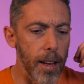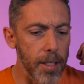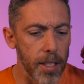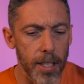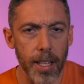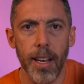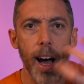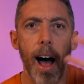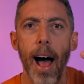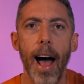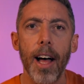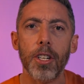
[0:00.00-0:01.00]

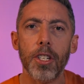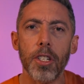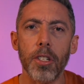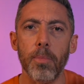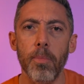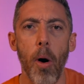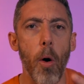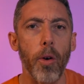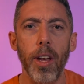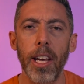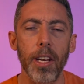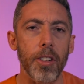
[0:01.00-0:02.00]
cigar ash,
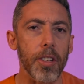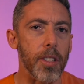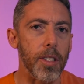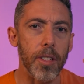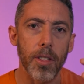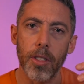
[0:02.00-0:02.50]
smoky, just